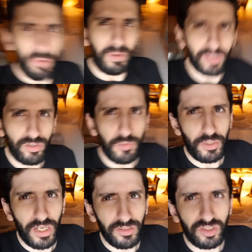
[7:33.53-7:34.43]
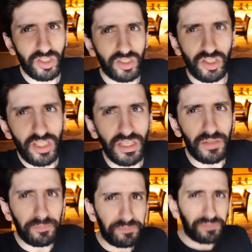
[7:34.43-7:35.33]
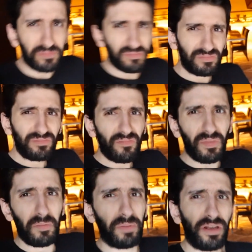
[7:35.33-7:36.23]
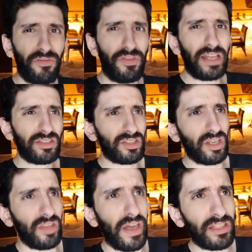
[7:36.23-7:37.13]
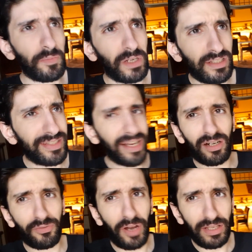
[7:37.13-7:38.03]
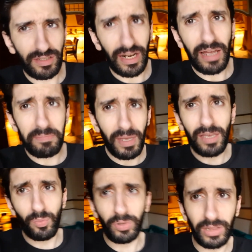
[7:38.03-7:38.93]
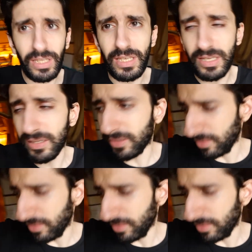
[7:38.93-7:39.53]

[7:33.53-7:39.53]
my YouTube channel to succeed. But if that's that's been a sacrifice that I made with League,